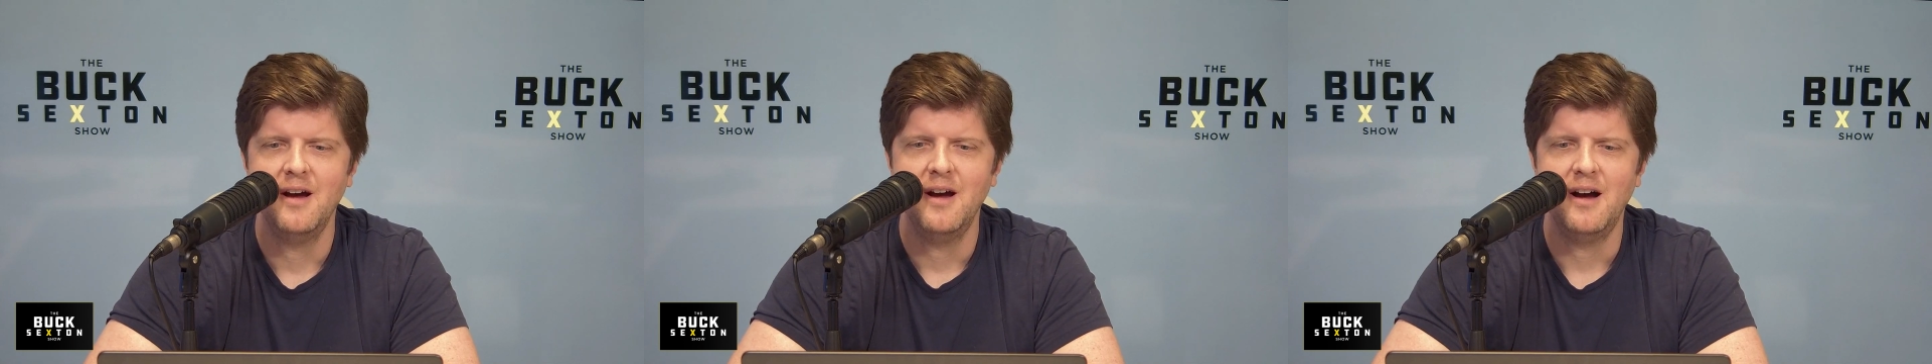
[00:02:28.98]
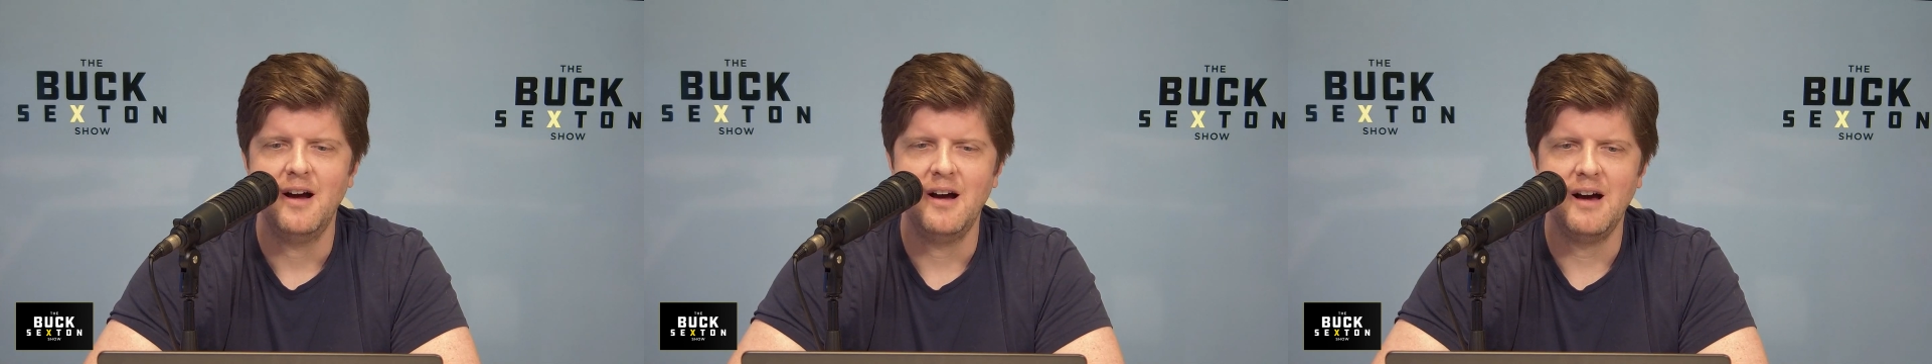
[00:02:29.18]

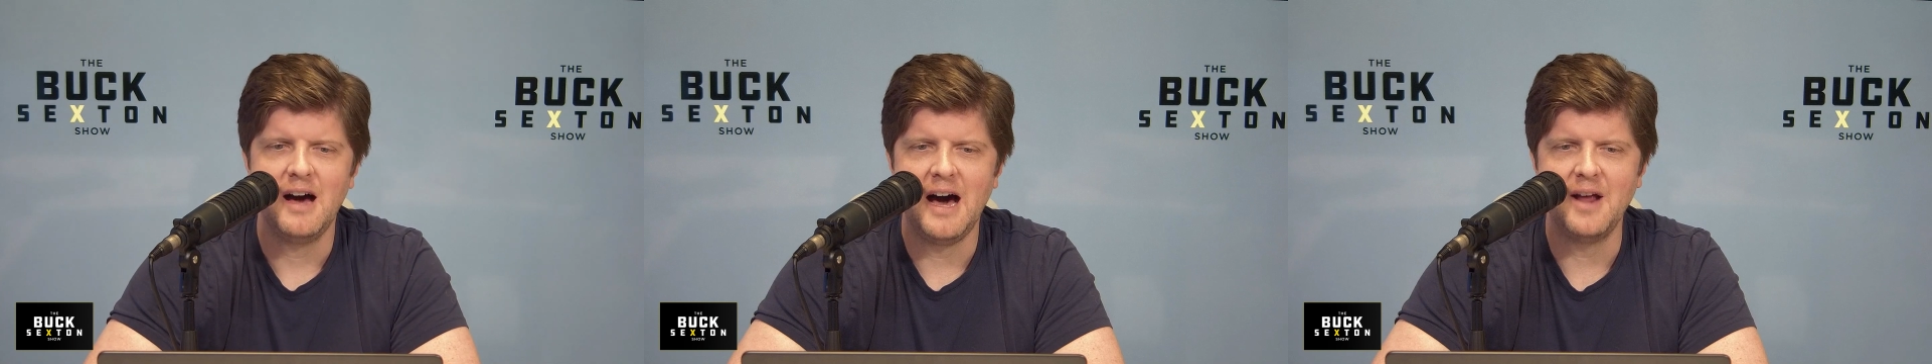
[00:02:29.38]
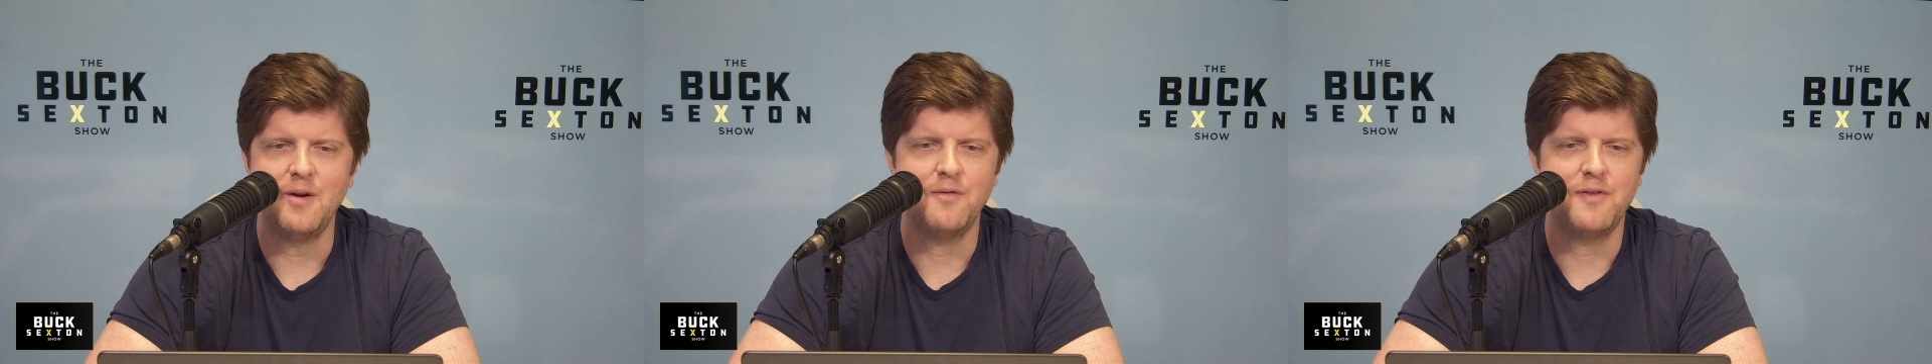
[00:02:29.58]

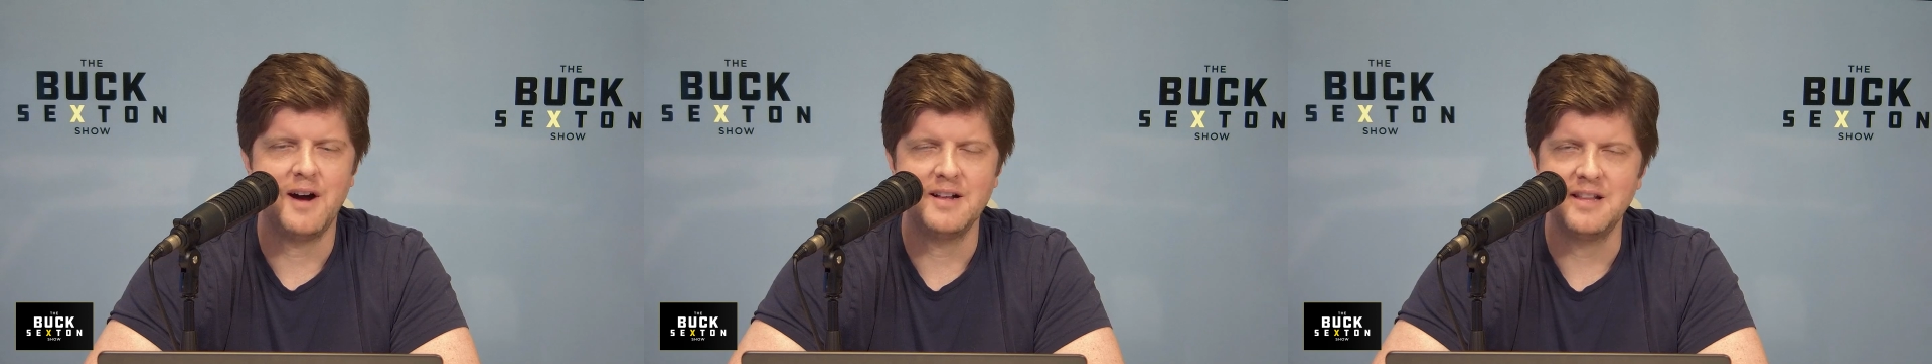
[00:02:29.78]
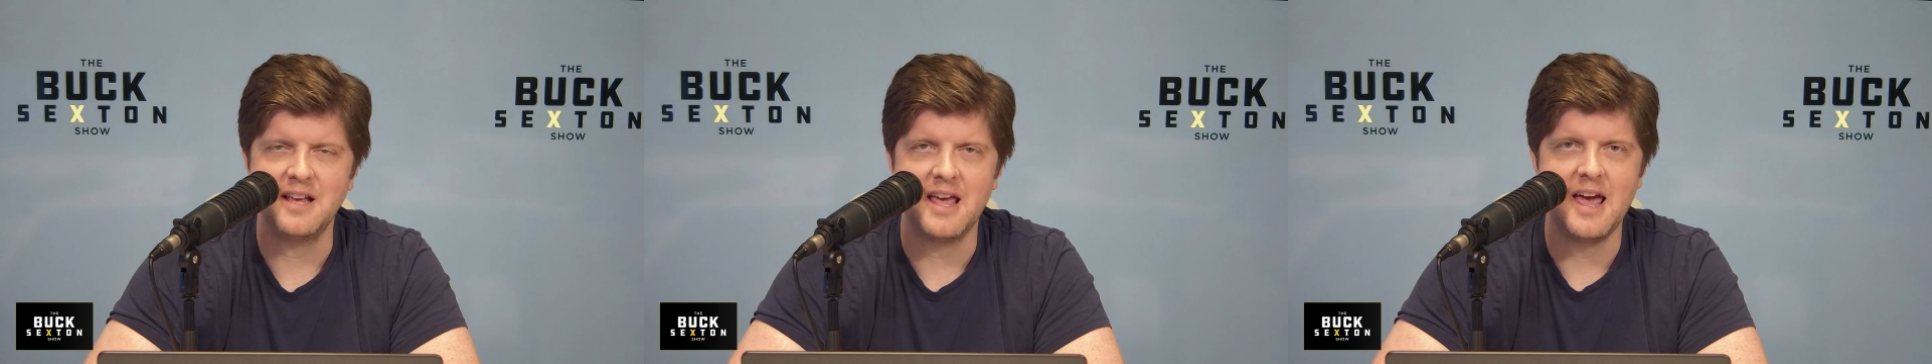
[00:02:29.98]
I don't
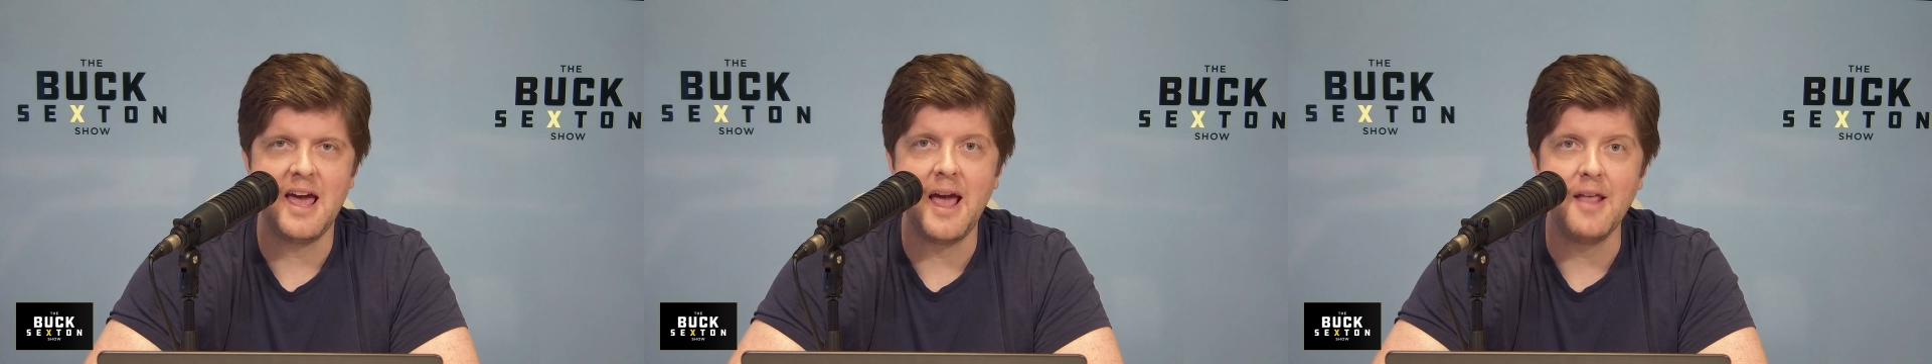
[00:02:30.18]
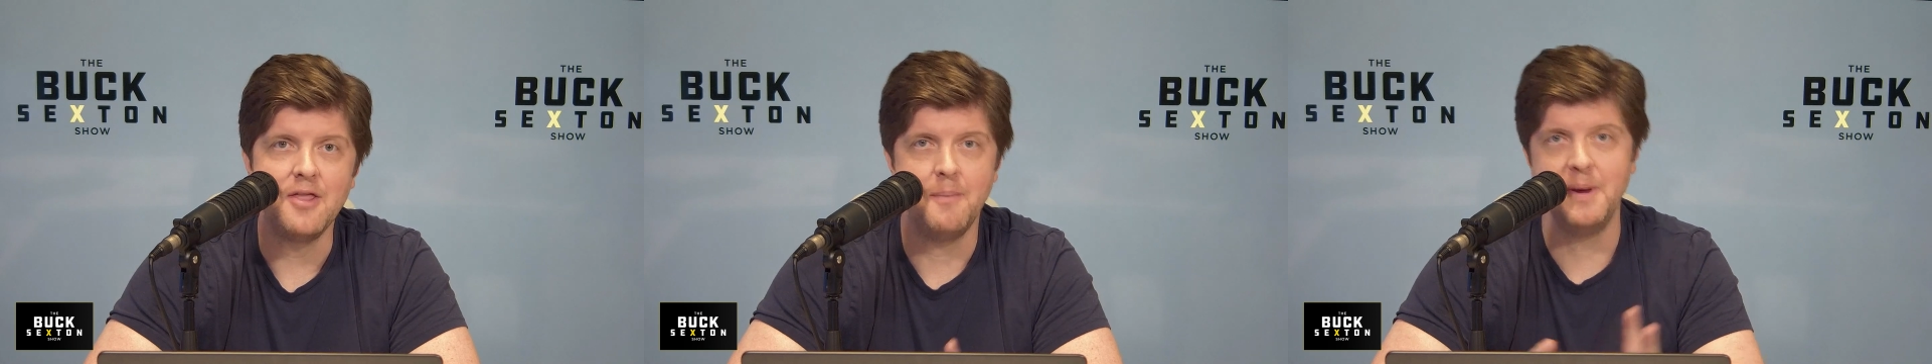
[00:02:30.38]
find
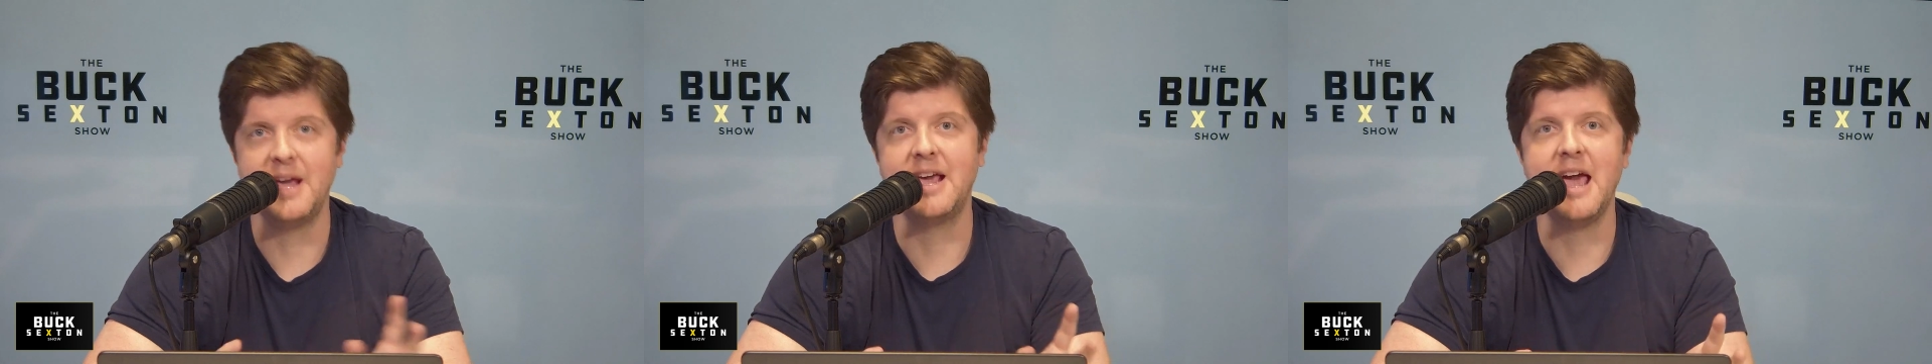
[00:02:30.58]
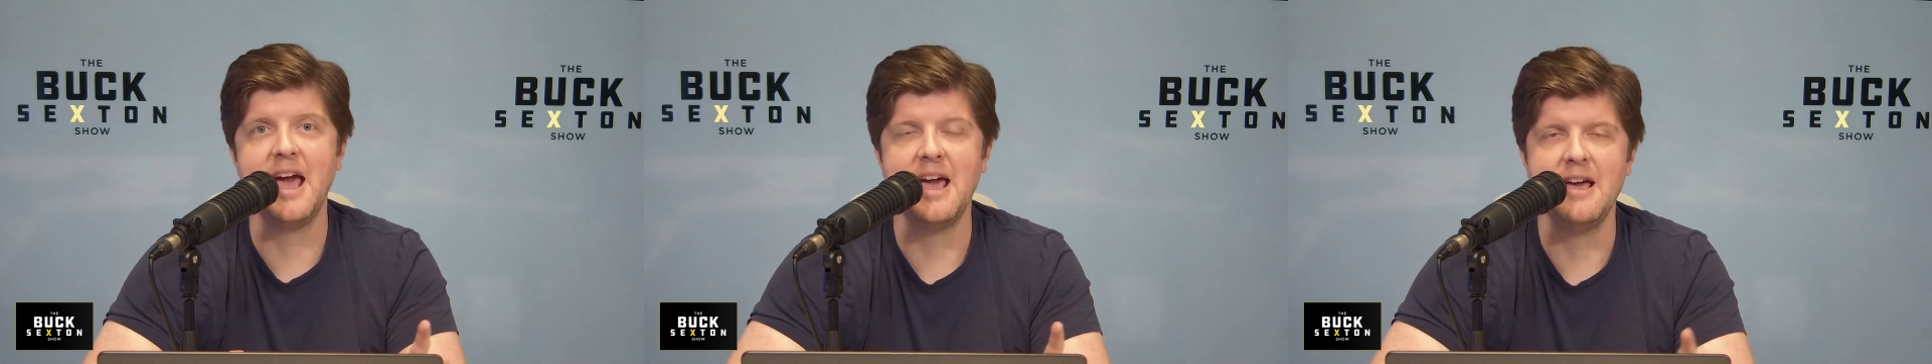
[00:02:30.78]
the big
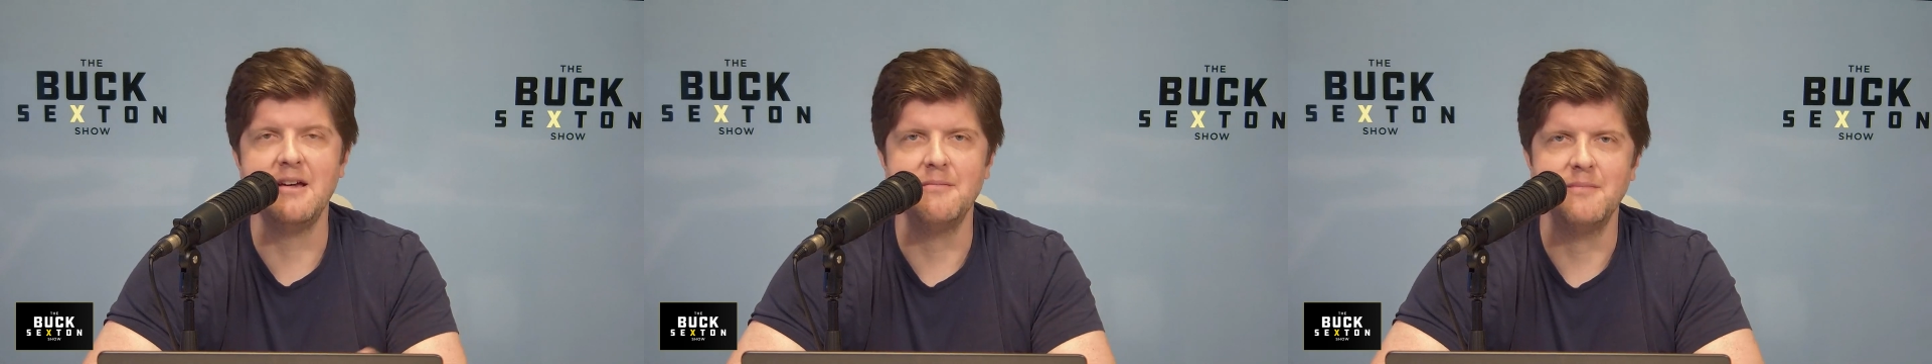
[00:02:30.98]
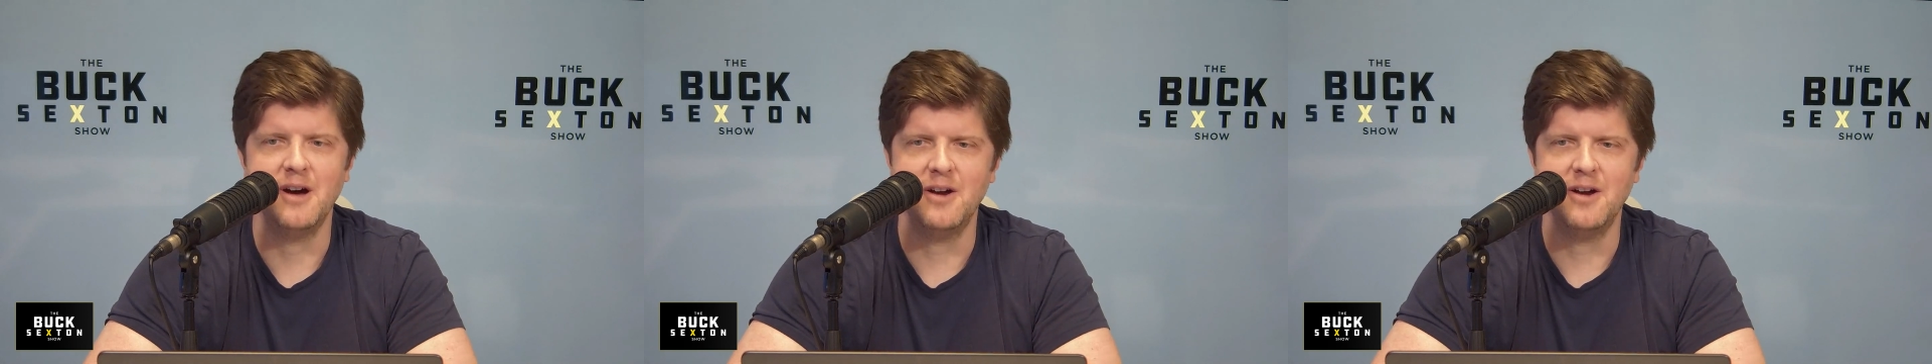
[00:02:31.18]
game.